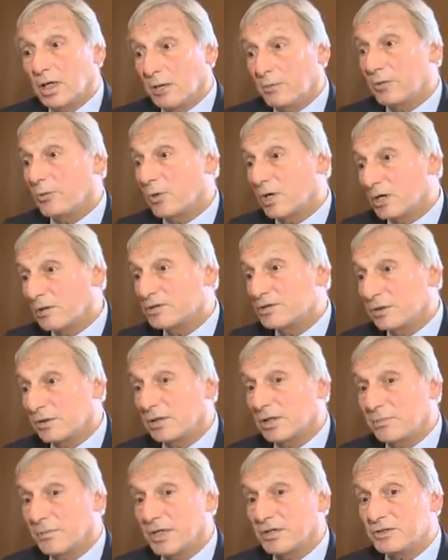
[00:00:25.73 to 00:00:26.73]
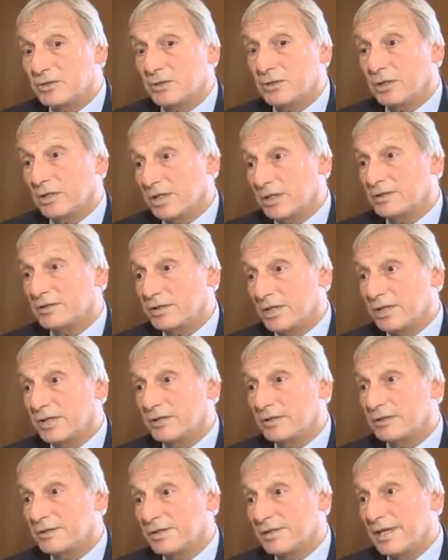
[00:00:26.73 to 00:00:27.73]
and we want to certainly make sure the
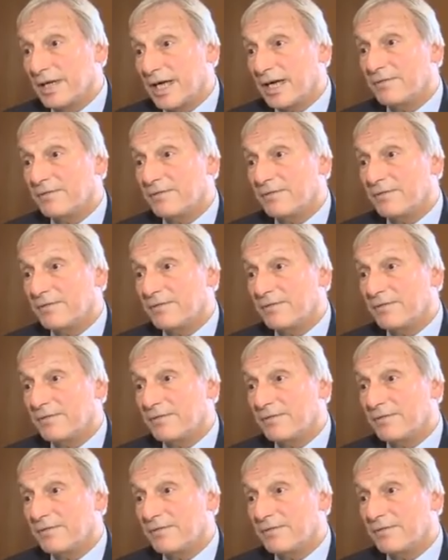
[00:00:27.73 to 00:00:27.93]
legislators